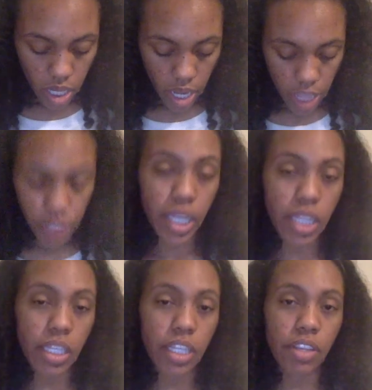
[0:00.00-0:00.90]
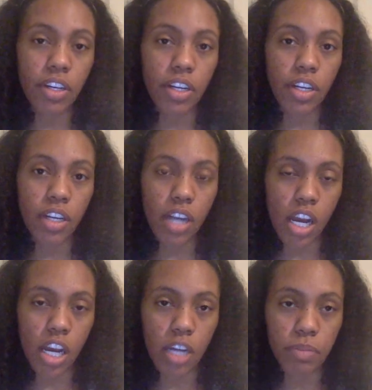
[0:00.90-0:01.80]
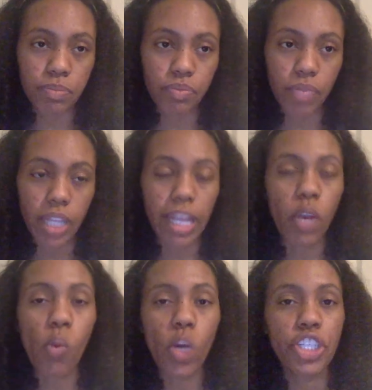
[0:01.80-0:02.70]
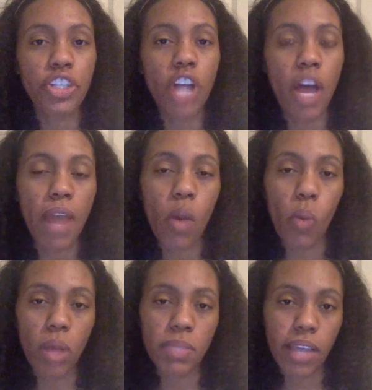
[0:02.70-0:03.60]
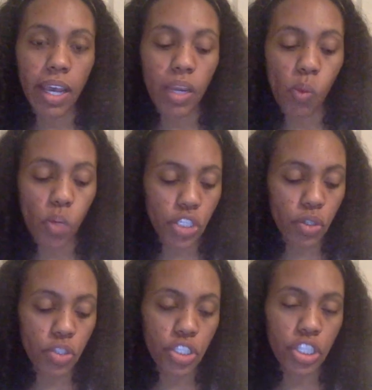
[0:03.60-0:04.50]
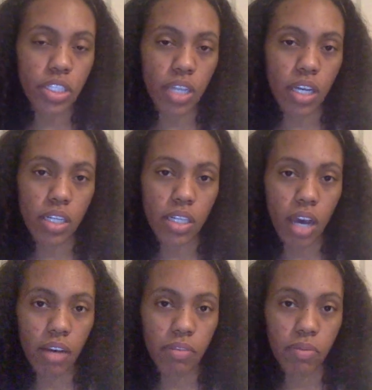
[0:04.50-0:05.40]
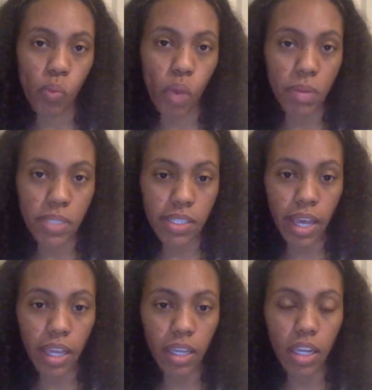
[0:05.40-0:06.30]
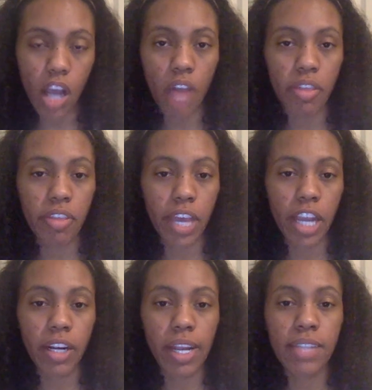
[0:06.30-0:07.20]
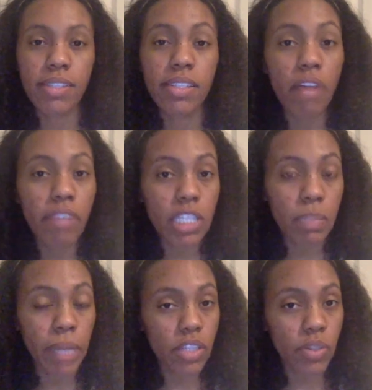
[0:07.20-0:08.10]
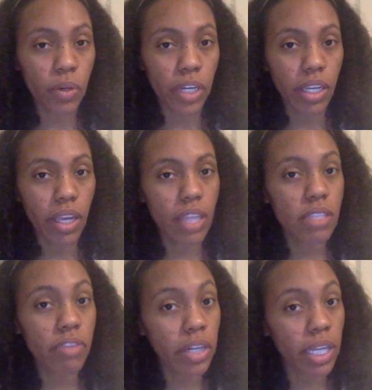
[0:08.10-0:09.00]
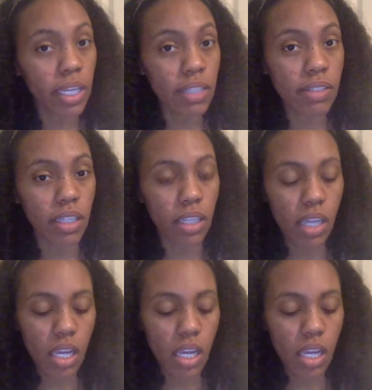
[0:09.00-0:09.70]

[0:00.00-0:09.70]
and you can either, once you're on that website, once you go to your .gov website, on there, it's self-explanatory. It's very easy.